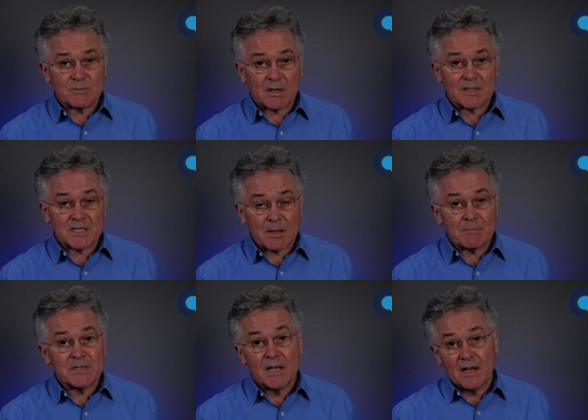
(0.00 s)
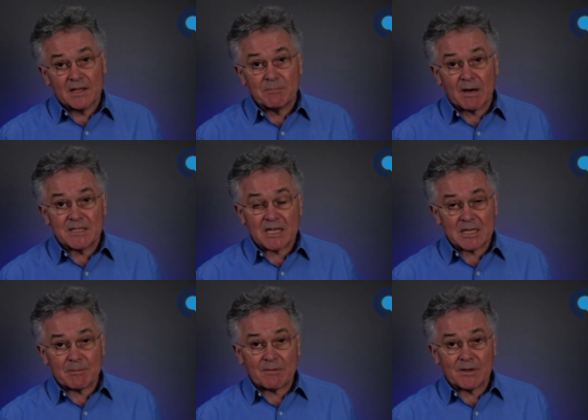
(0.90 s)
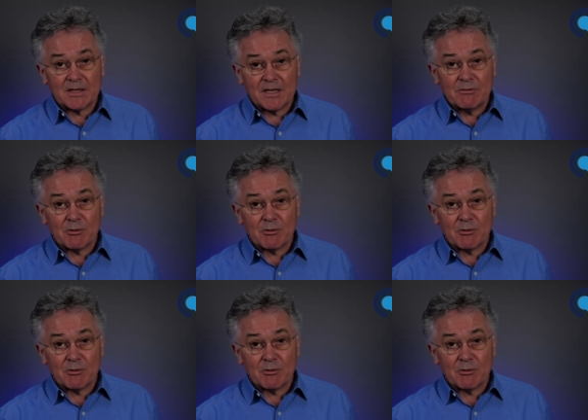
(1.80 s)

as well as hips, and they might end up having a knee